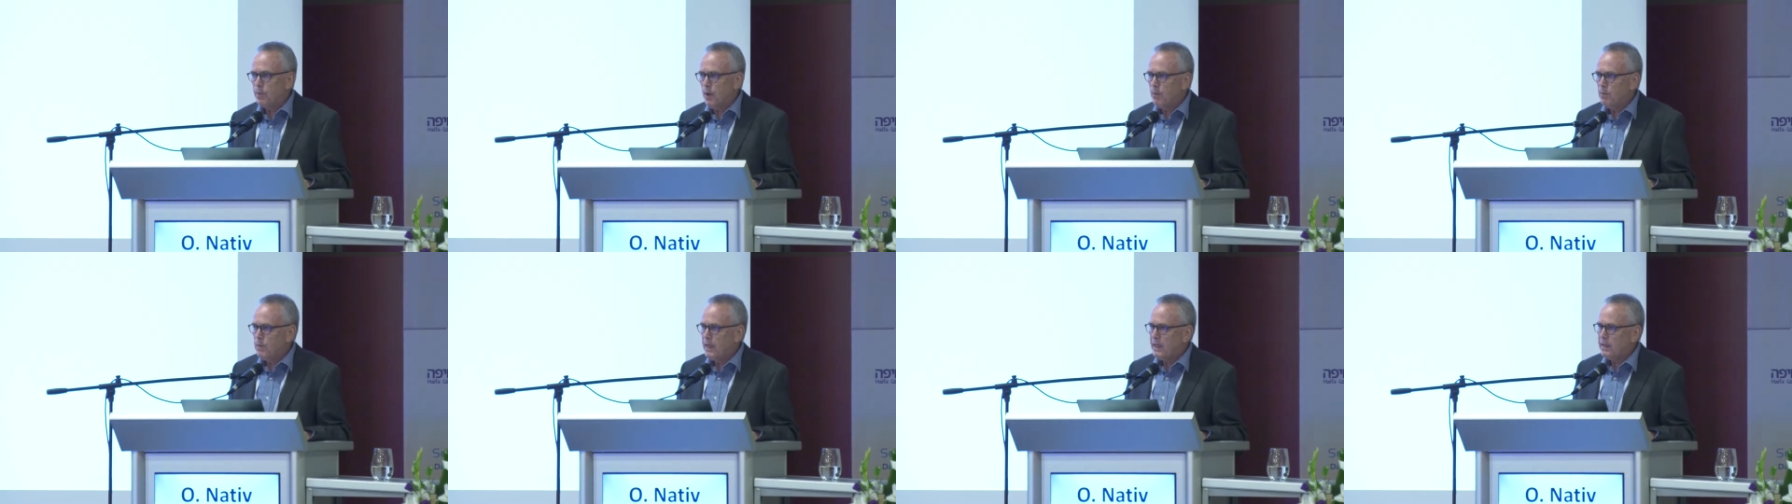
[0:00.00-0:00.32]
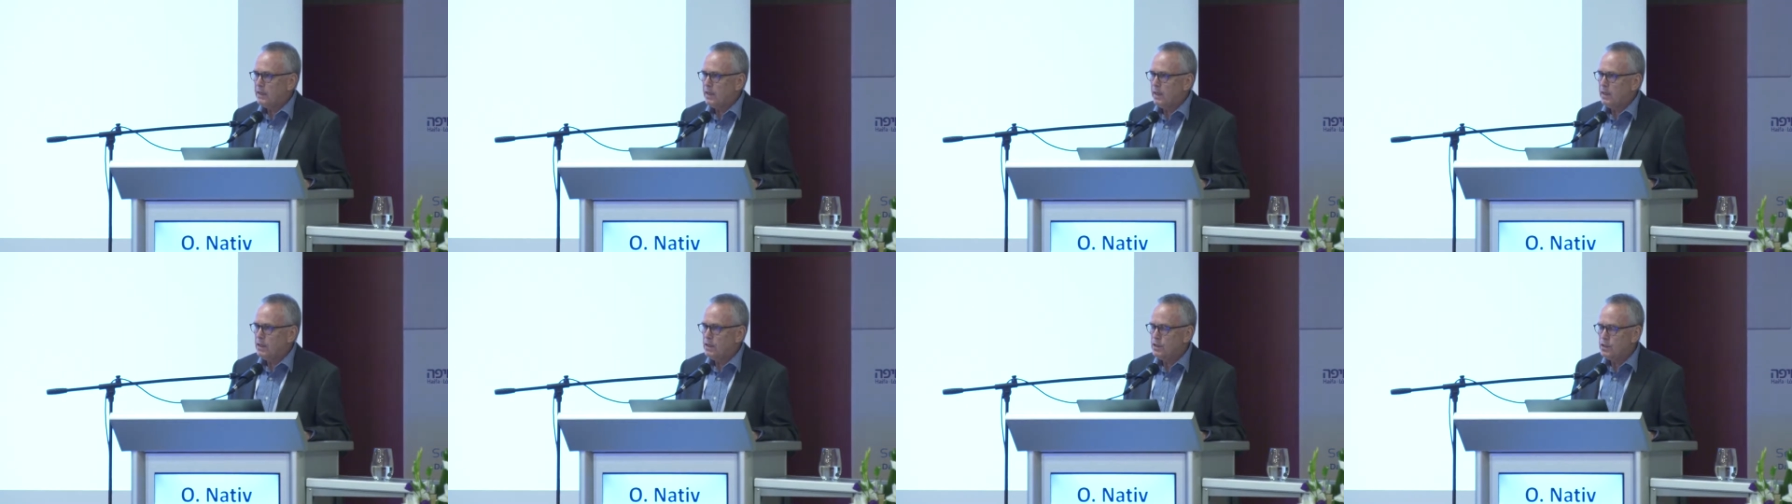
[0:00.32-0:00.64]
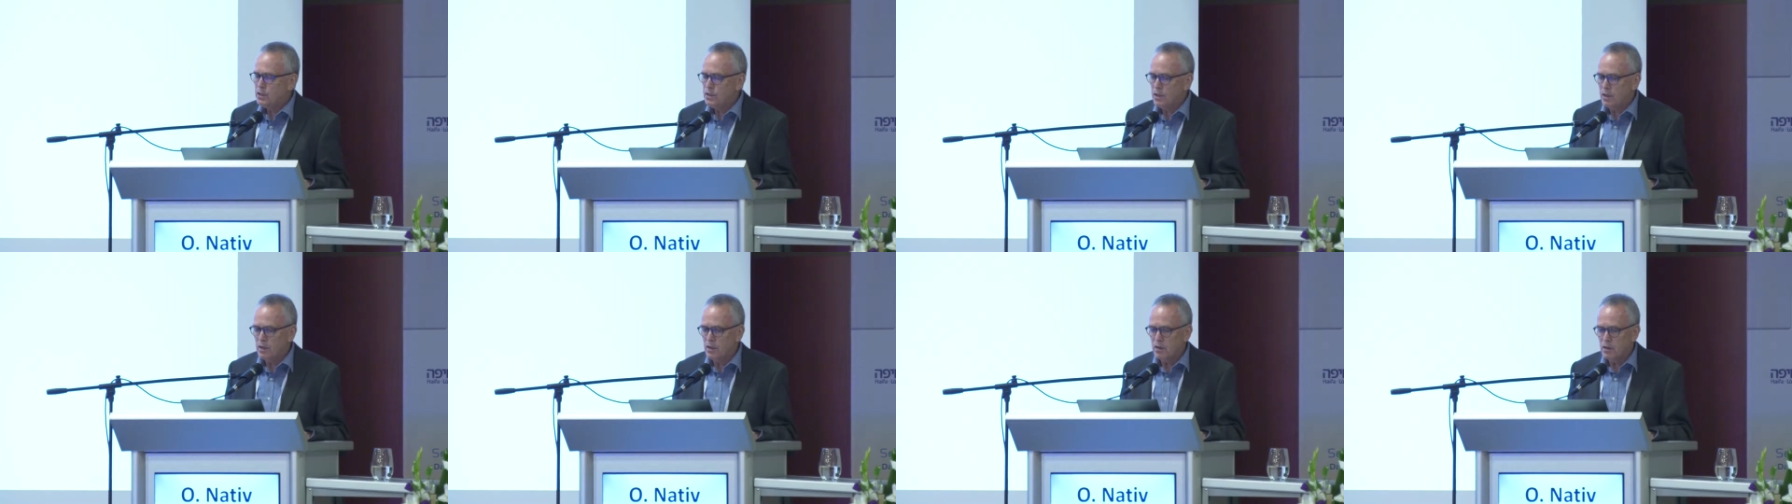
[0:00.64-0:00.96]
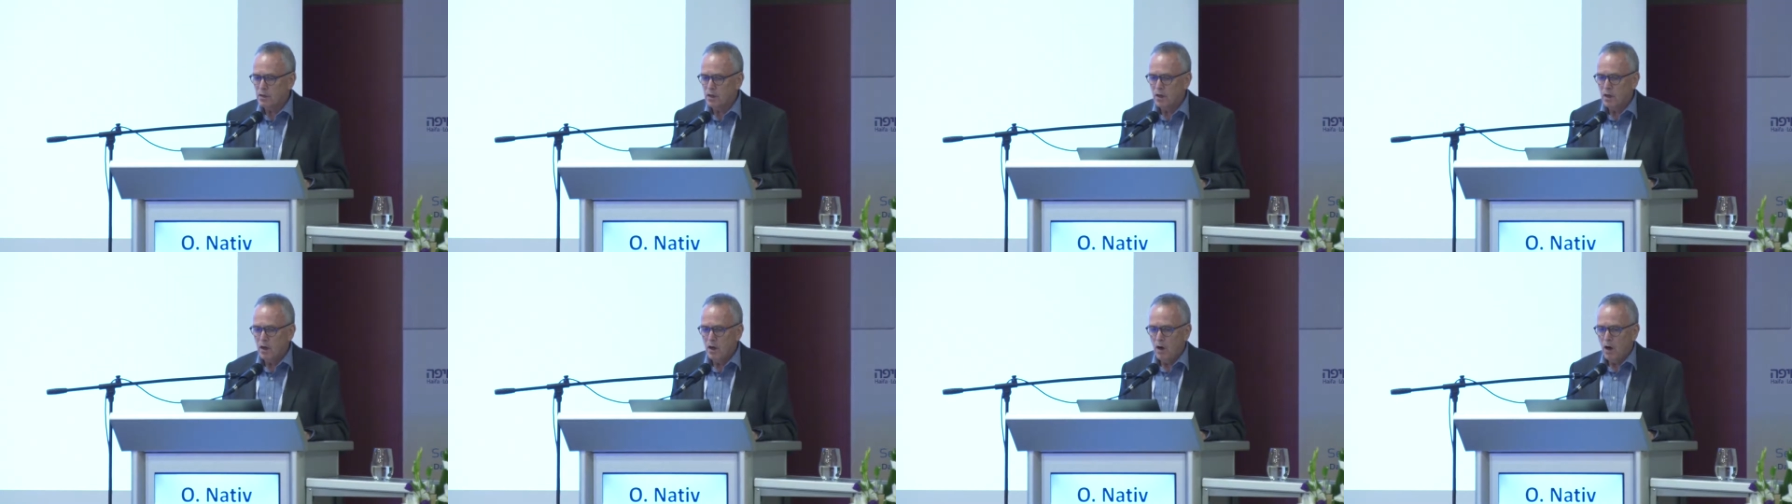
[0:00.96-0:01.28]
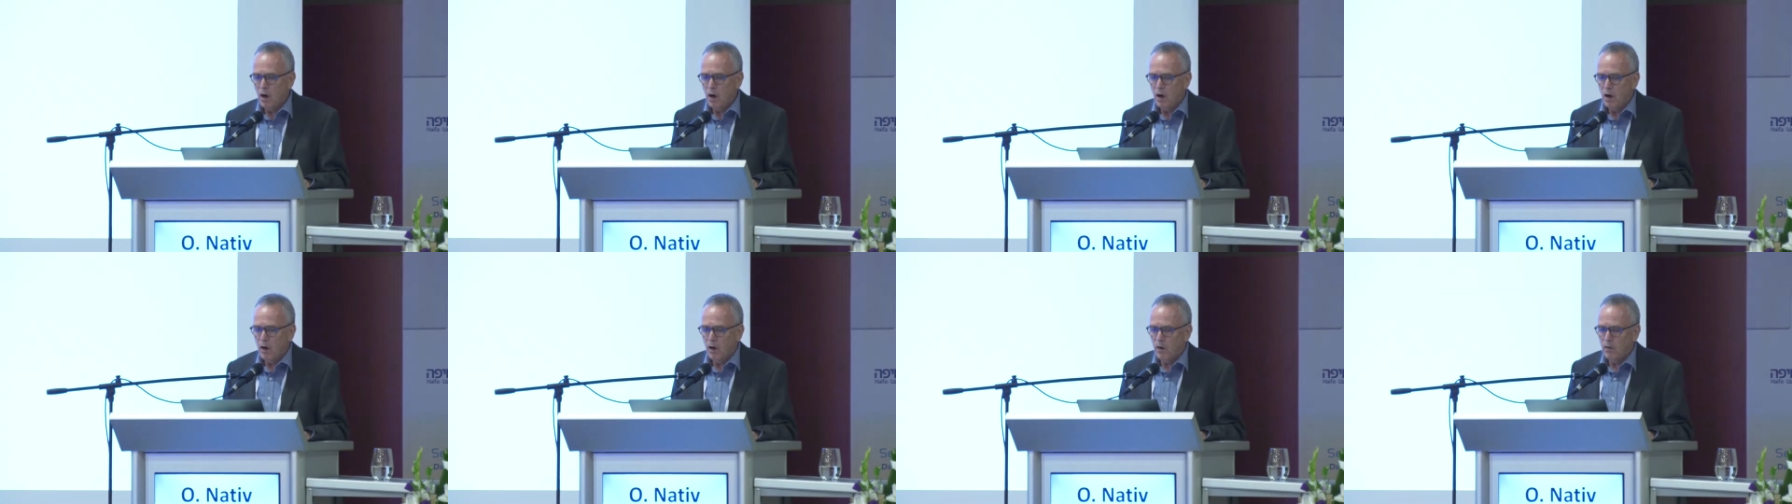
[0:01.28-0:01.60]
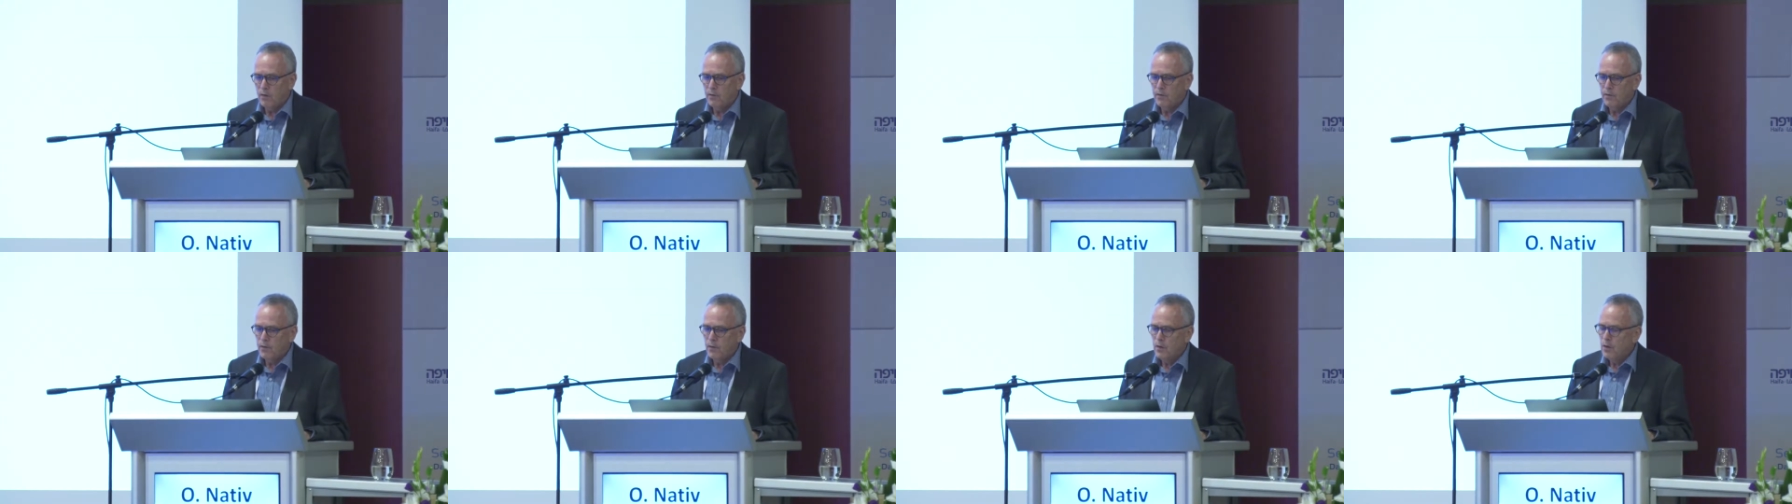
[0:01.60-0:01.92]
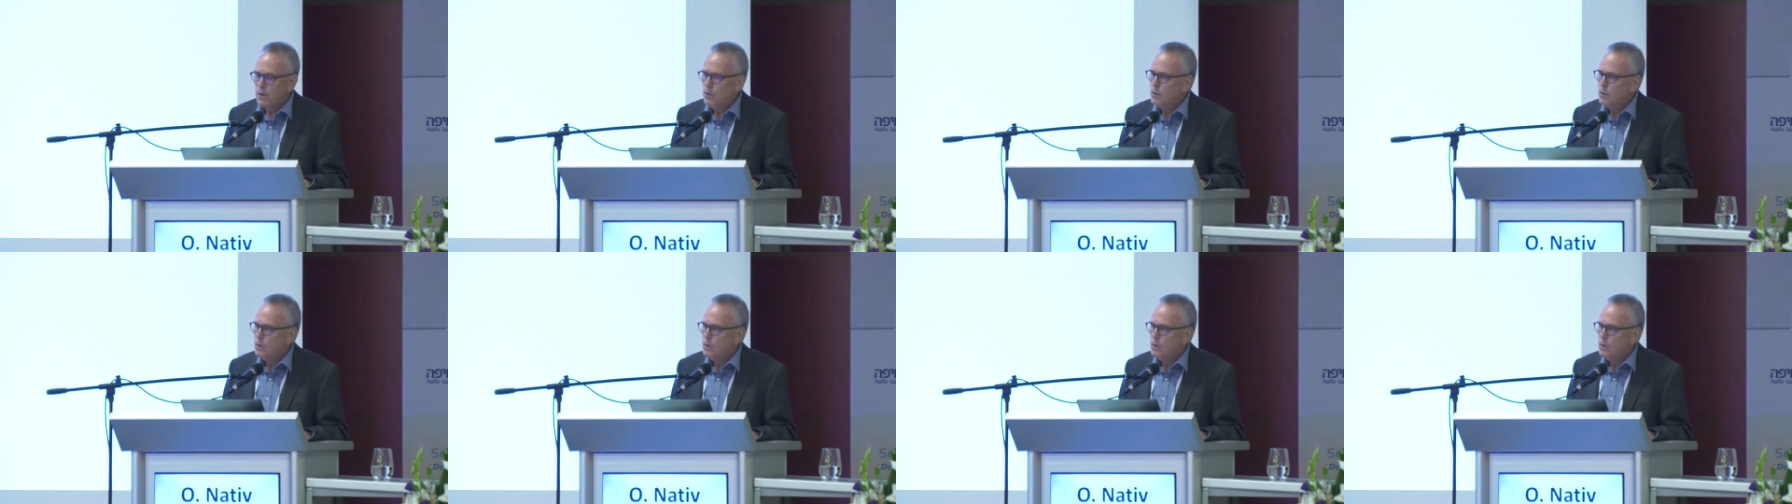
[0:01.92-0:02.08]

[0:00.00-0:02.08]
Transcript: publication of